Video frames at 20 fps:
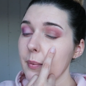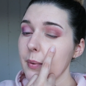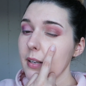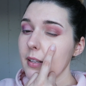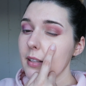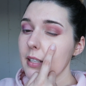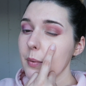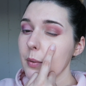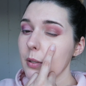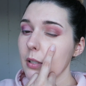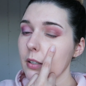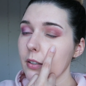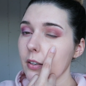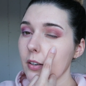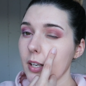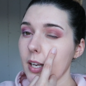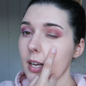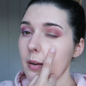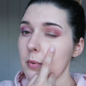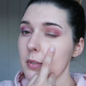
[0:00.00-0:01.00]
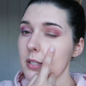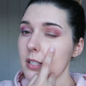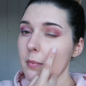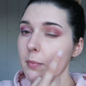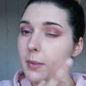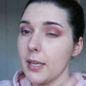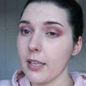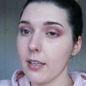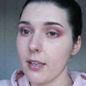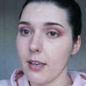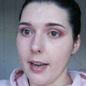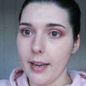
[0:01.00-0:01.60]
one I think would look okay with some like